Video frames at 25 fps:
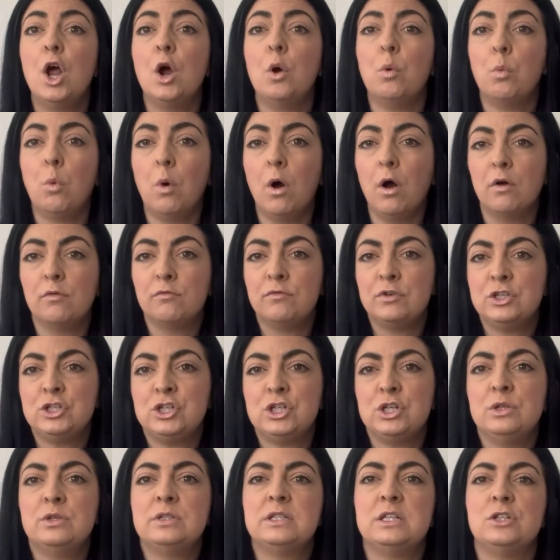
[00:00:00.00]
What
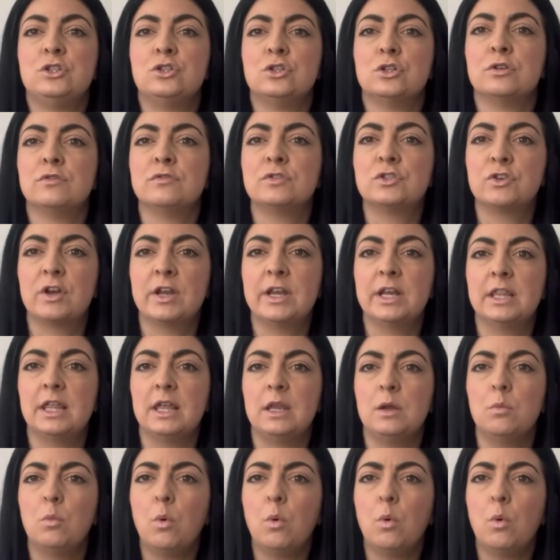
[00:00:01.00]
reduces your adrenaline?